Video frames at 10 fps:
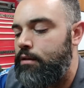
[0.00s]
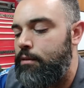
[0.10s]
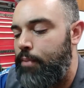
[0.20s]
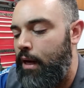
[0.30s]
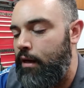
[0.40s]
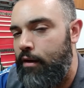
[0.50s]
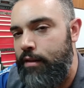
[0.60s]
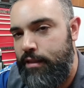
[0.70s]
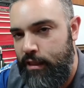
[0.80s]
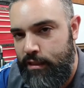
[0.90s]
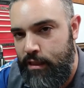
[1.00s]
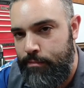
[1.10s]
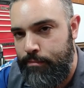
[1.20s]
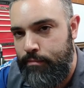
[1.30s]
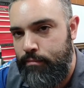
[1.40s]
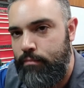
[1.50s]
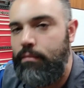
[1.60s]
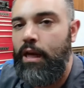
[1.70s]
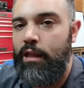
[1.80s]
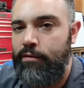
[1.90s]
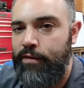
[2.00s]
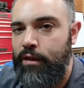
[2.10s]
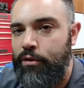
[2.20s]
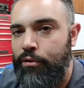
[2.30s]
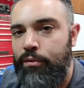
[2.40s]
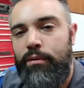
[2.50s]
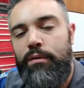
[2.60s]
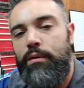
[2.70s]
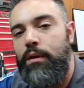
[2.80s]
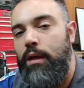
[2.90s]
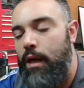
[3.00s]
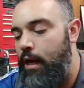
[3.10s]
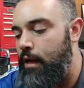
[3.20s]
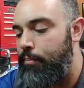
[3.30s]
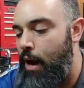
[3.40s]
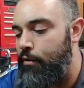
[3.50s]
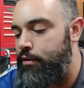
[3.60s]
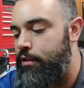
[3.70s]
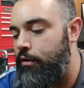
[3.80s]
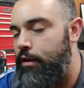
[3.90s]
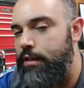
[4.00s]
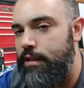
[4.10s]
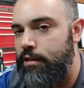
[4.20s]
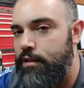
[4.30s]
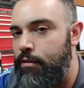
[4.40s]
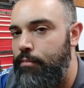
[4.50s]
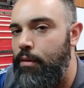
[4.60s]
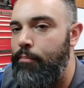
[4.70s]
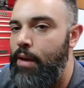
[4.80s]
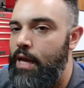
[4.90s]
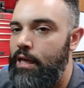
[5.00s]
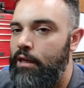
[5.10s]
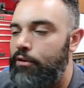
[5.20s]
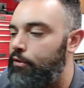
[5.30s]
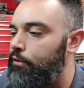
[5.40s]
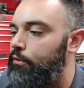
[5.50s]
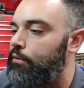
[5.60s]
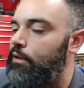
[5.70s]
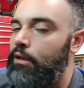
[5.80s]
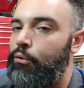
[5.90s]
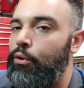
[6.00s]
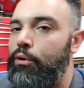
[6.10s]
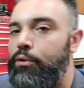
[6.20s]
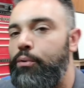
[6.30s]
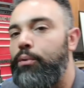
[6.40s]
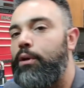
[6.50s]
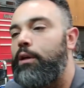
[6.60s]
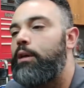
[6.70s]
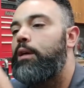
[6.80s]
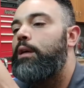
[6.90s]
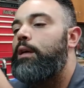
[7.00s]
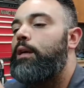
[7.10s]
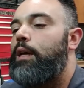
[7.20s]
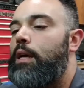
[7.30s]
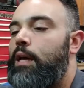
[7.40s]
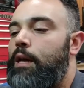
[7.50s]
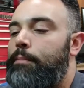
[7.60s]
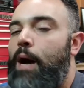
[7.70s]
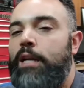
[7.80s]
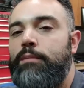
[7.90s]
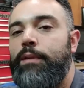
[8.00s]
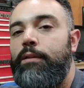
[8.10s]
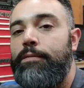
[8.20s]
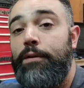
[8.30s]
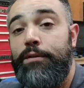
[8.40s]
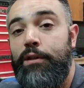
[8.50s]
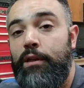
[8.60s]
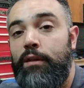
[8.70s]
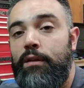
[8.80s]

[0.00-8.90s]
Depending on the system in the vehicle, a power steering system may include an oil cooler and possibly a filter.